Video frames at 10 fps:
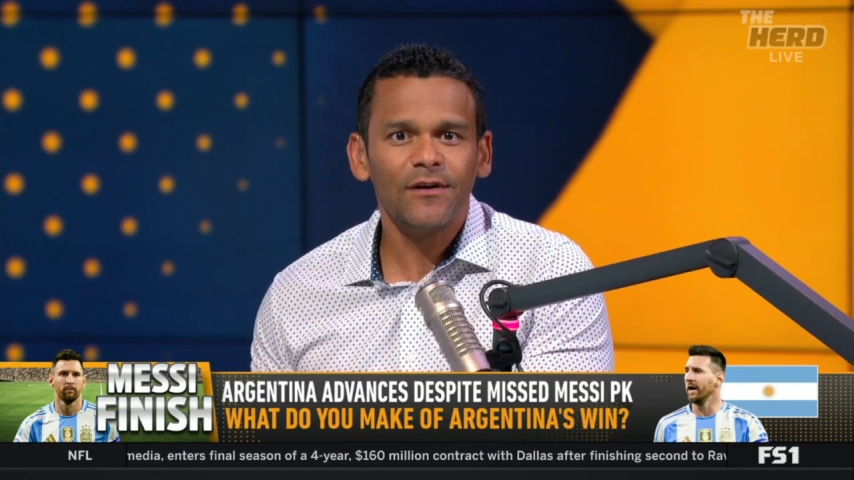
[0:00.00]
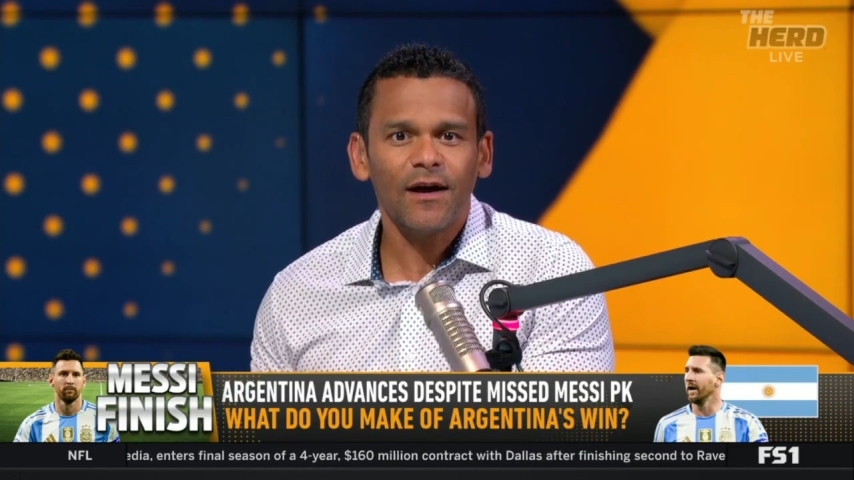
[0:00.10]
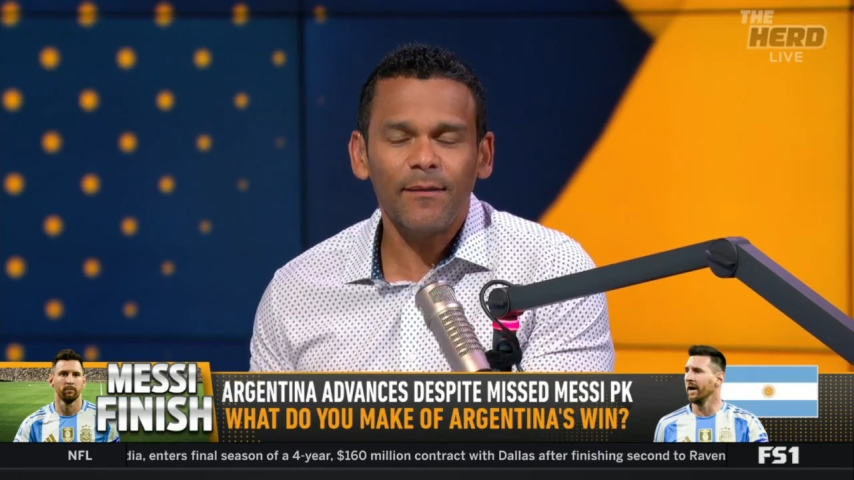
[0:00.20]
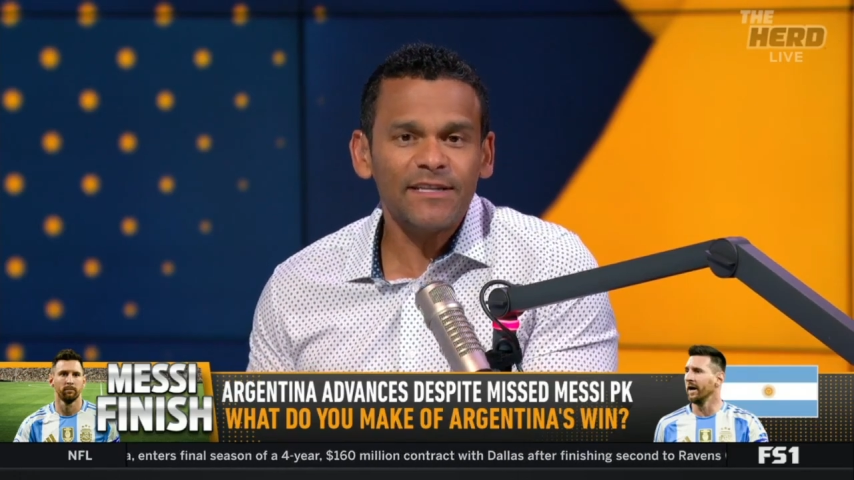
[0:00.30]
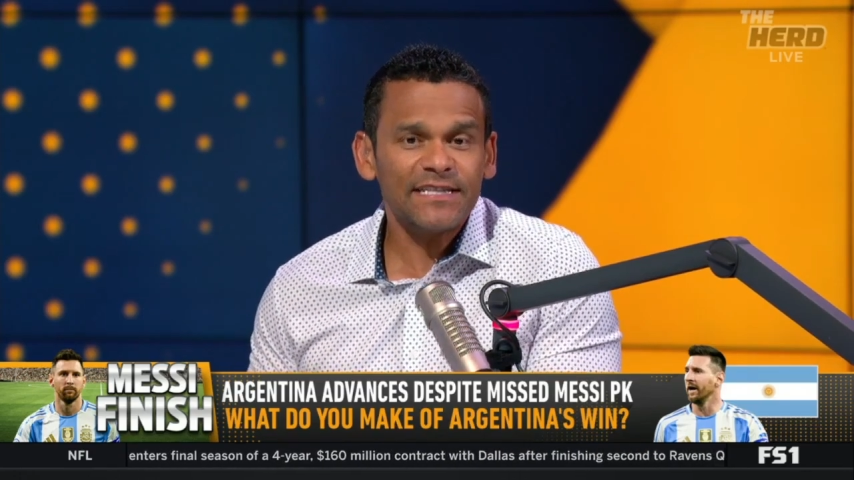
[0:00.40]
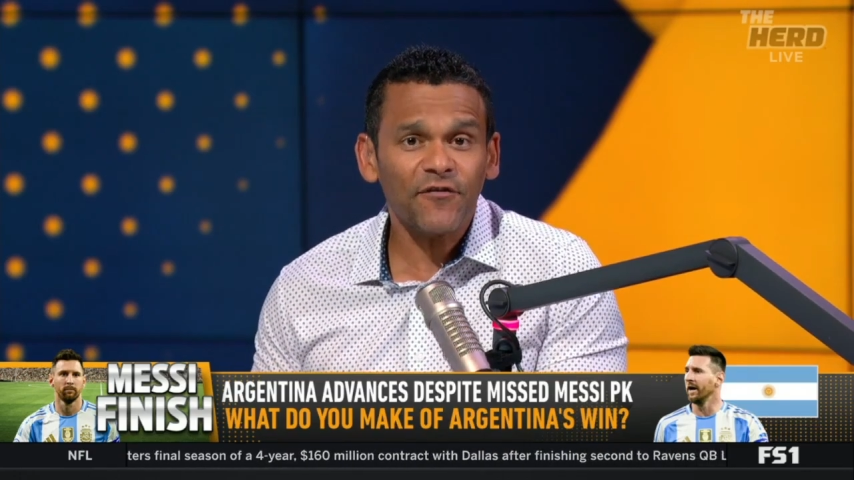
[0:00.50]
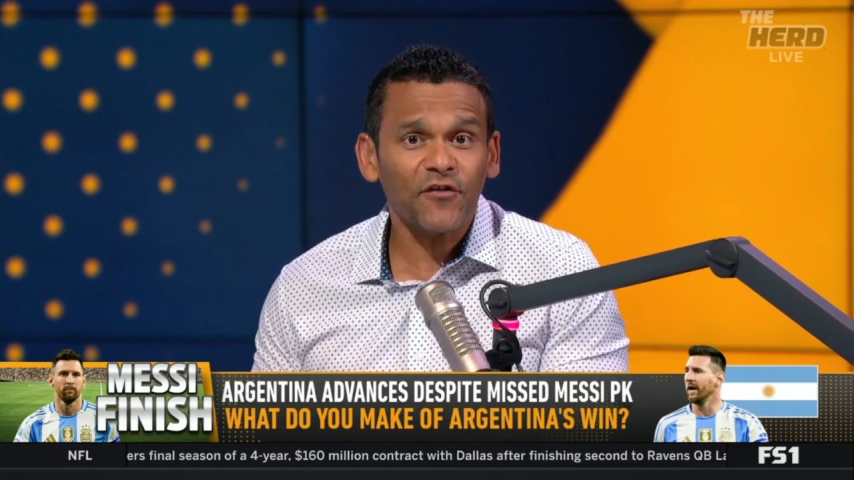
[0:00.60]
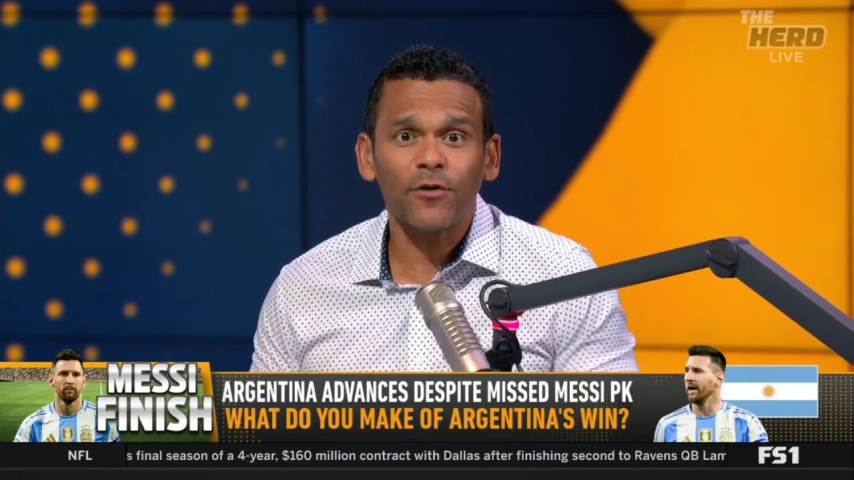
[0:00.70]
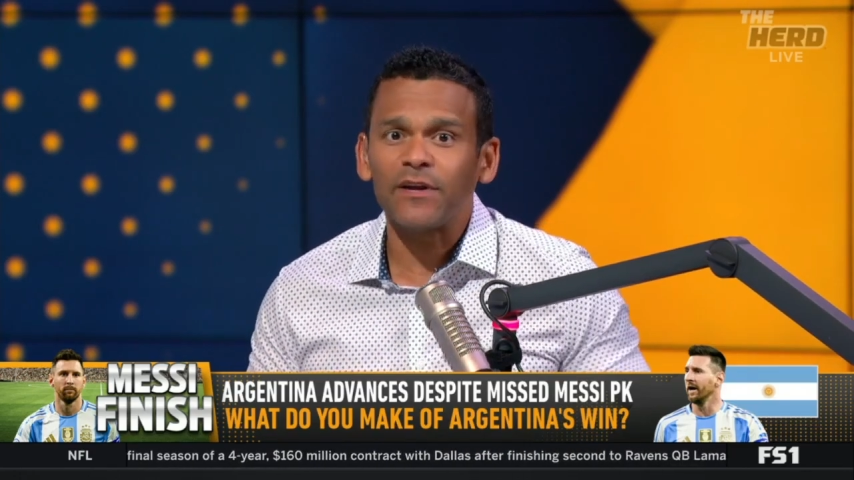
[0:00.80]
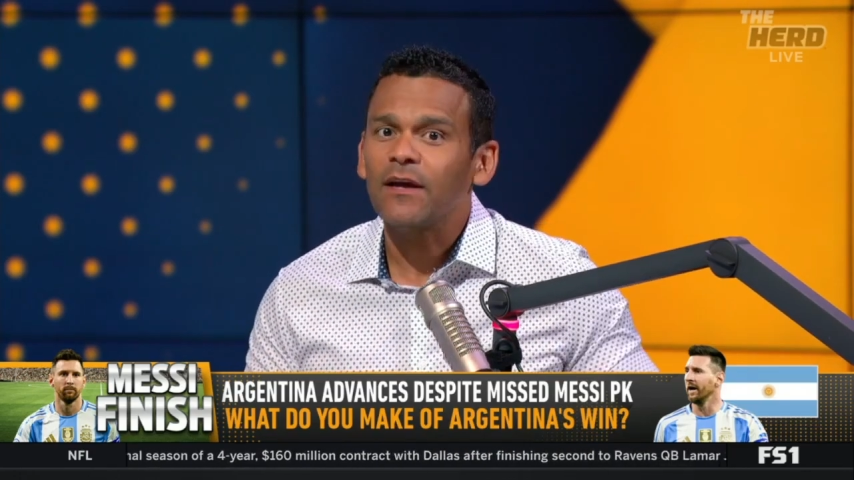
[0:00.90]
I mean, Steph
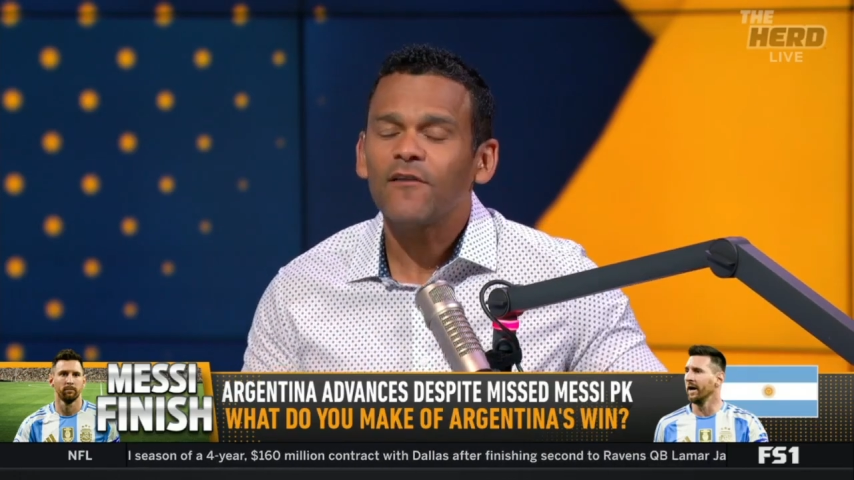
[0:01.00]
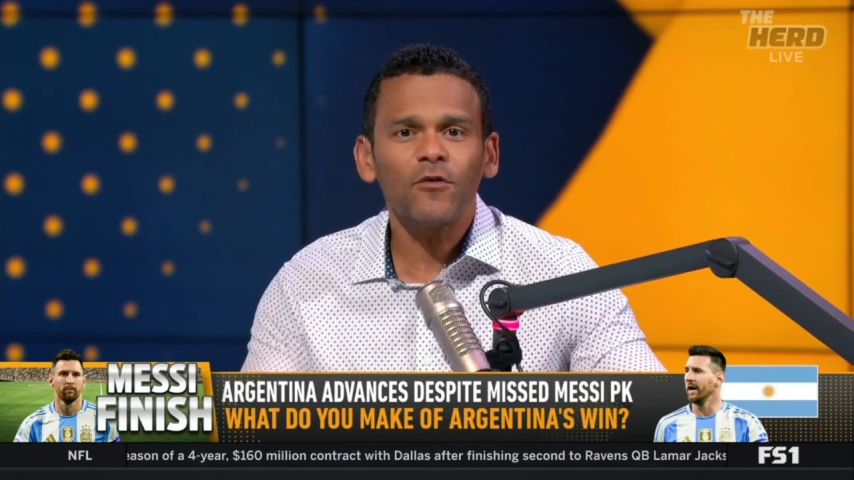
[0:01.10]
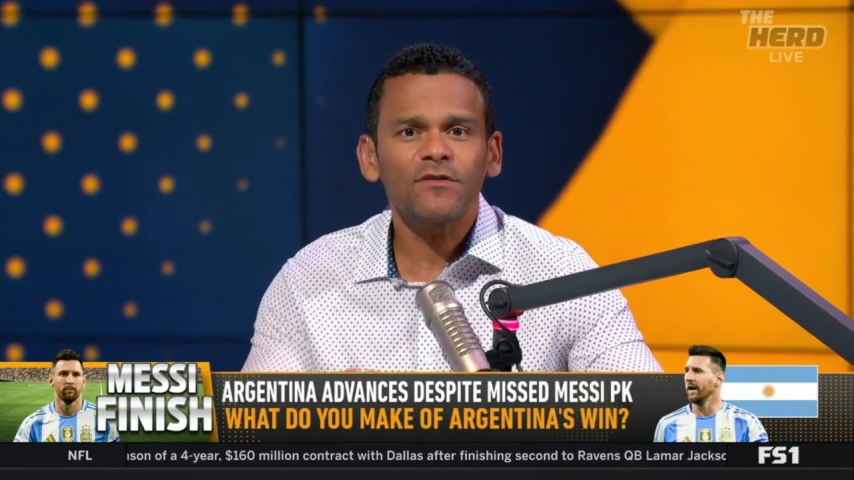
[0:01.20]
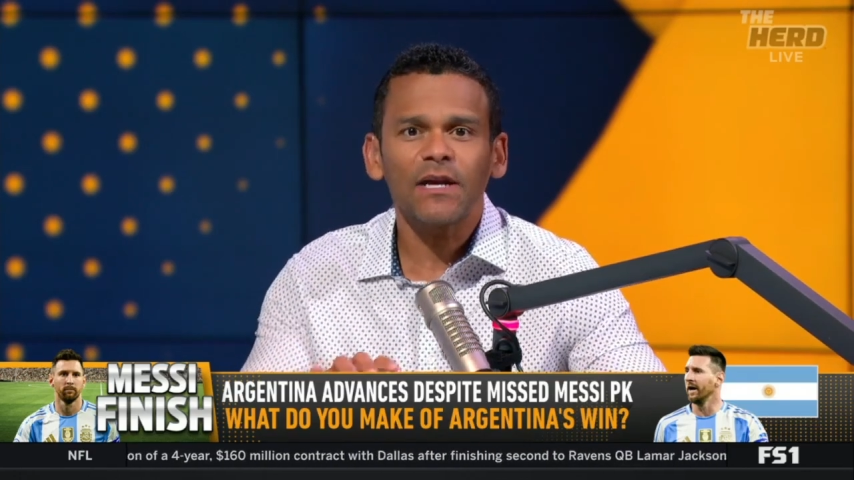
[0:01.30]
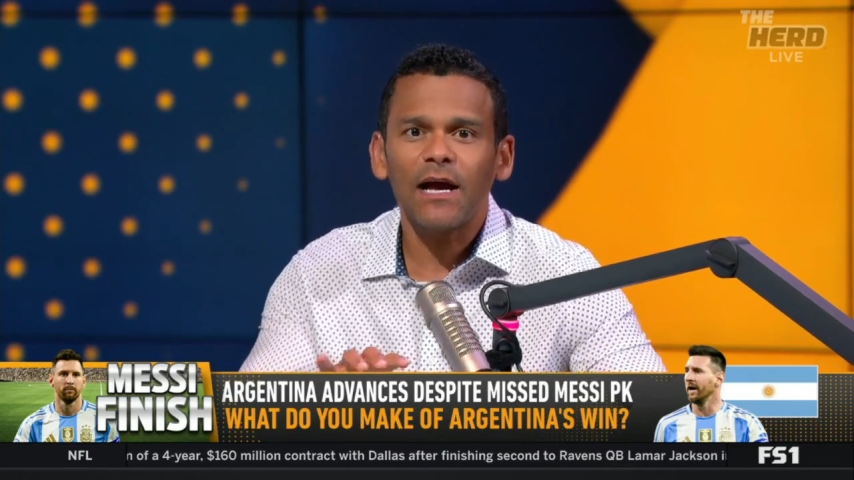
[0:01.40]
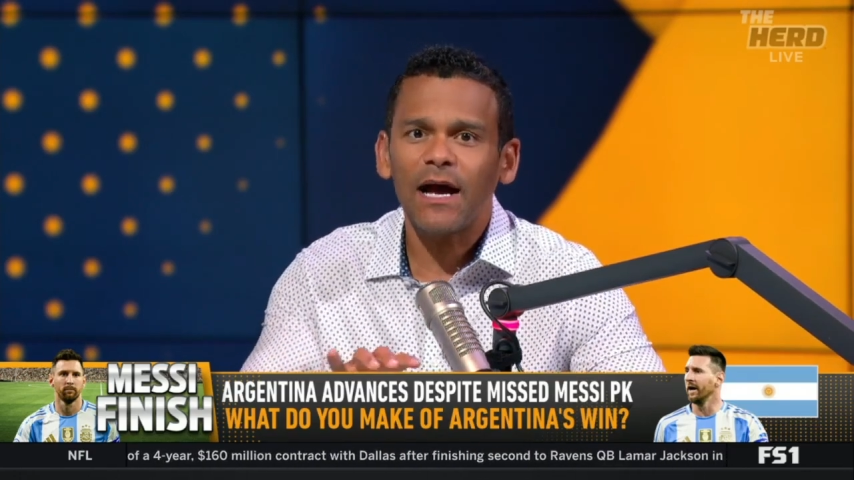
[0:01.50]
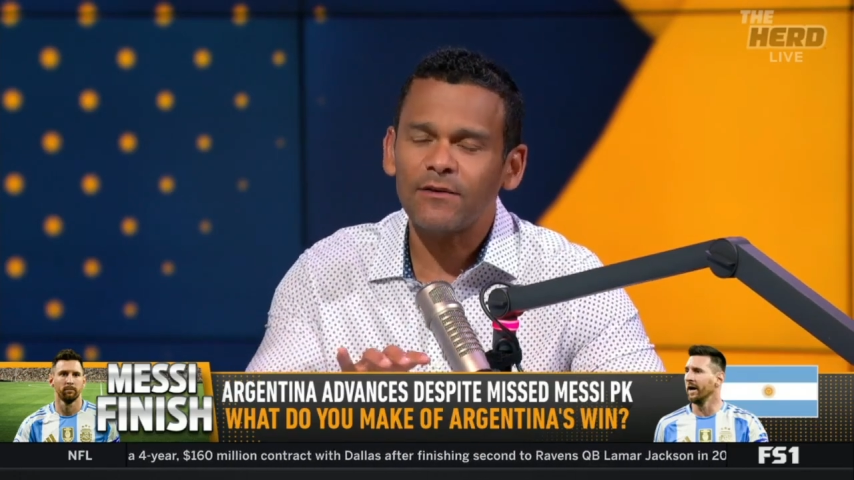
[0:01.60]
Curry, folks, uh,